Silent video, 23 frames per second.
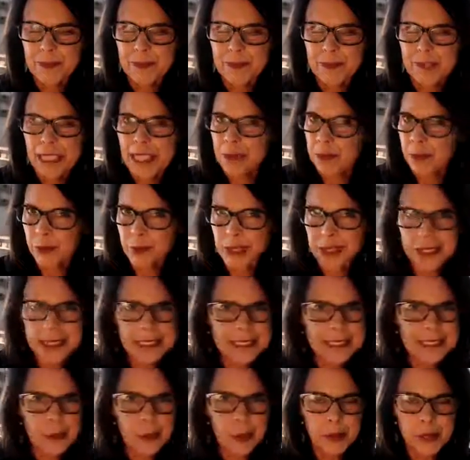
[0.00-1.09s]
I really
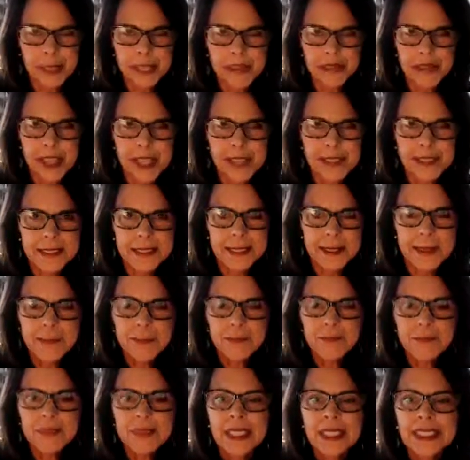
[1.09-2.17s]
do believe this.
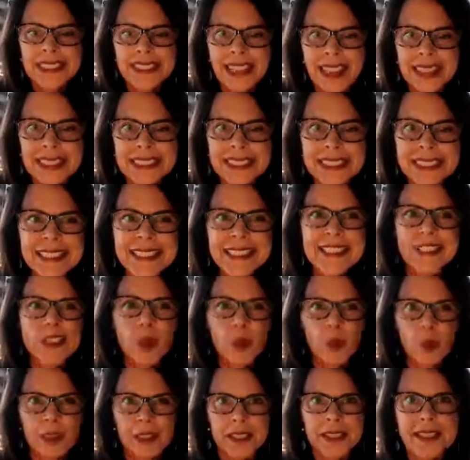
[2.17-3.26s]
Kindness is
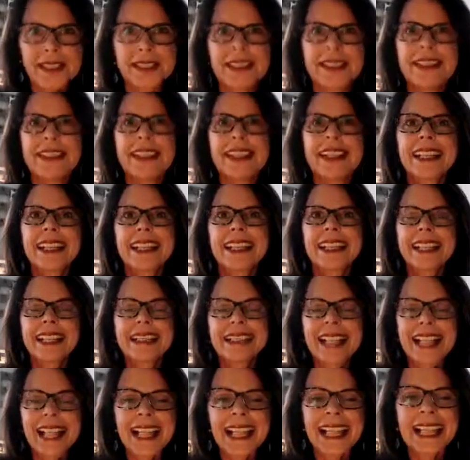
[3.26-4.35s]
sourced in
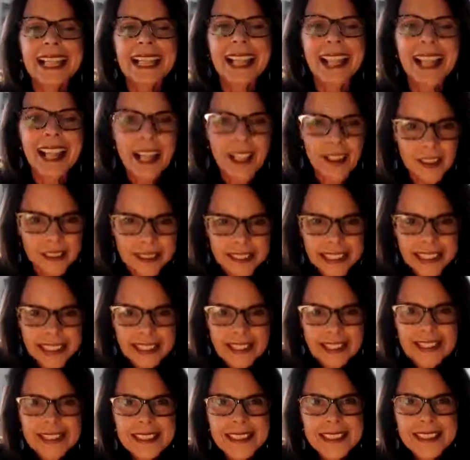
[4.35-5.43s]
a
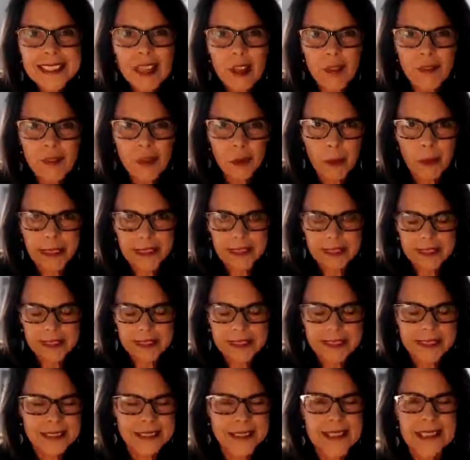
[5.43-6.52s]
healthy
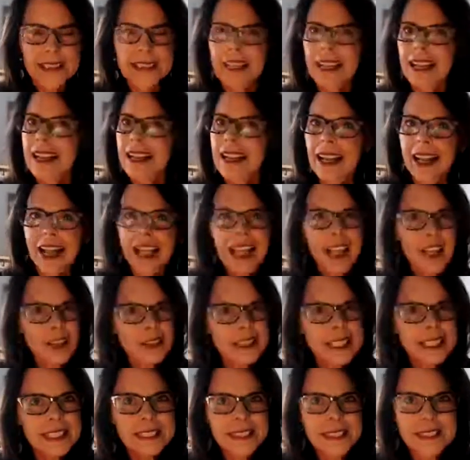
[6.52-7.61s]
self-awareness, a
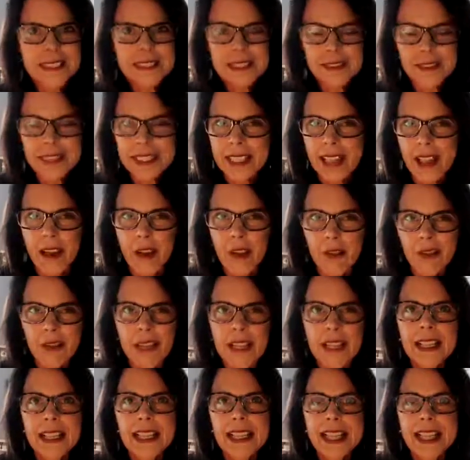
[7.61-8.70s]
healthy sense of self,
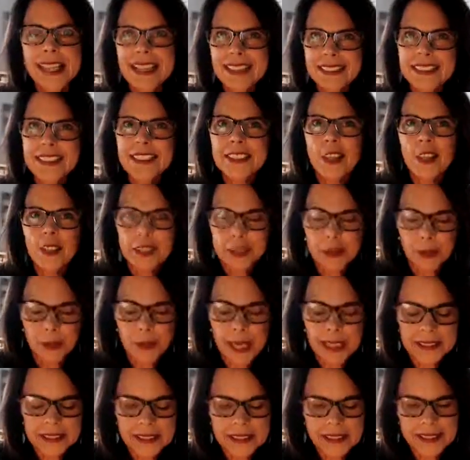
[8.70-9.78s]
and it's also
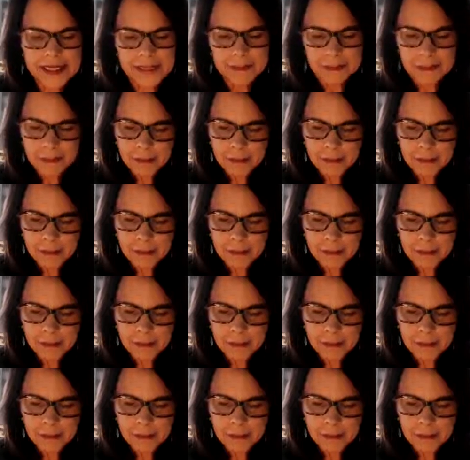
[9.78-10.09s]
practice.